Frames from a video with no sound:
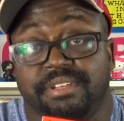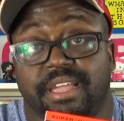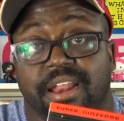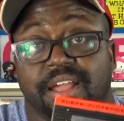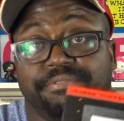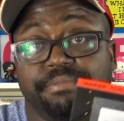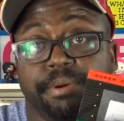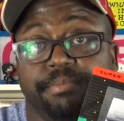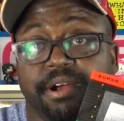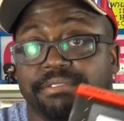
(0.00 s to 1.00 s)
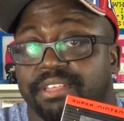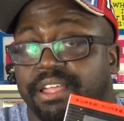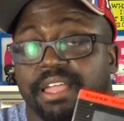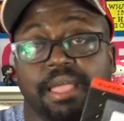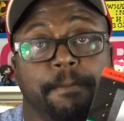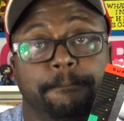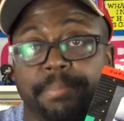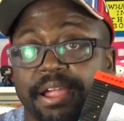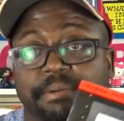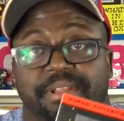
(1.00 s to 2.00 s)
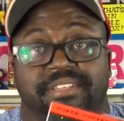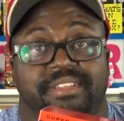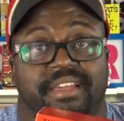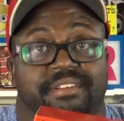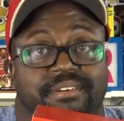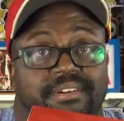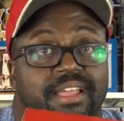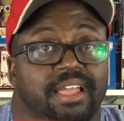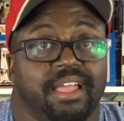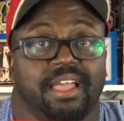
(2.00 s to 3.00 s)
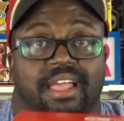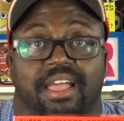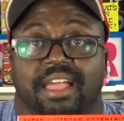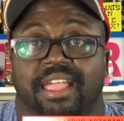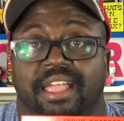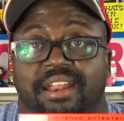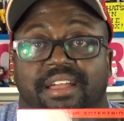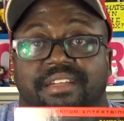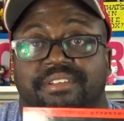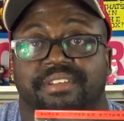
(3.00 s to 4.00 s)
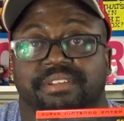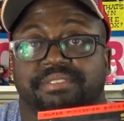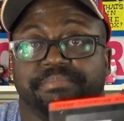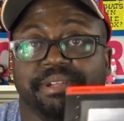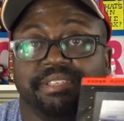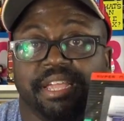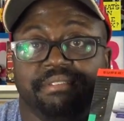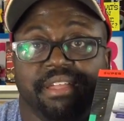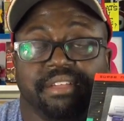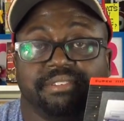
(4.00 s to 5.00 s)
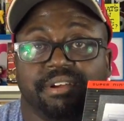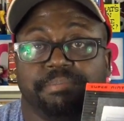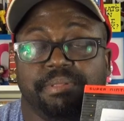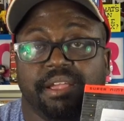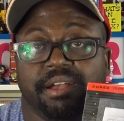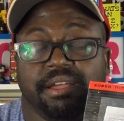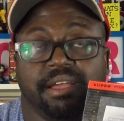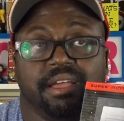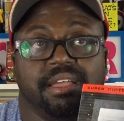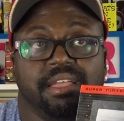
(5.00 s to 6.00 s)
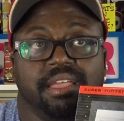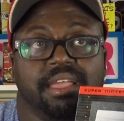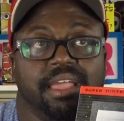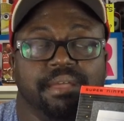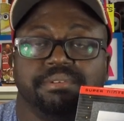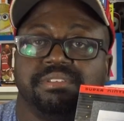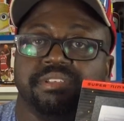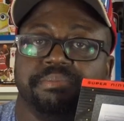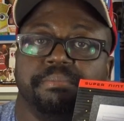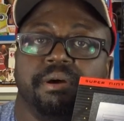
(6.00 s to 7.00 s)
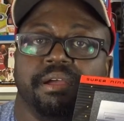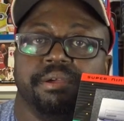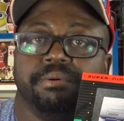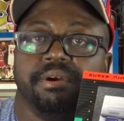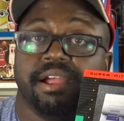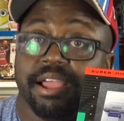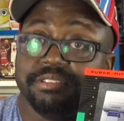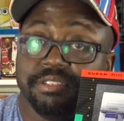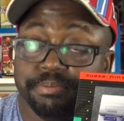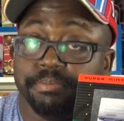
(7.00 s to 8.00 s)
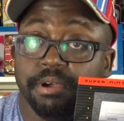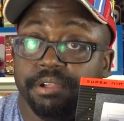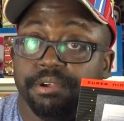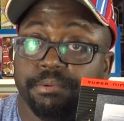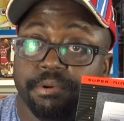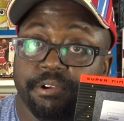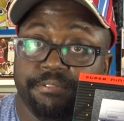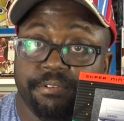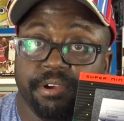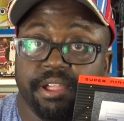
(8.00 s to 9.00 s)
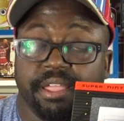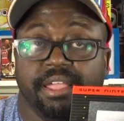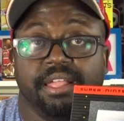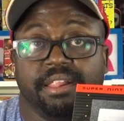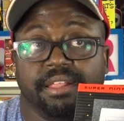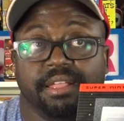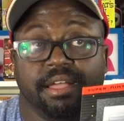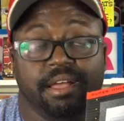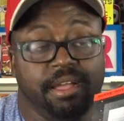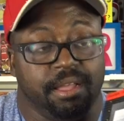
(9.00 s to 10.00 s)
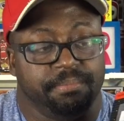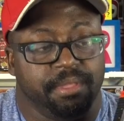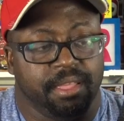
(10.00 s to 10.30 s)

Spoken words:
she got it out for my birthday. Bam, next thing I know, I had it, I hooked it up to my TV, I started playing, it was Super Mario World. I got Super Mario World for it, and I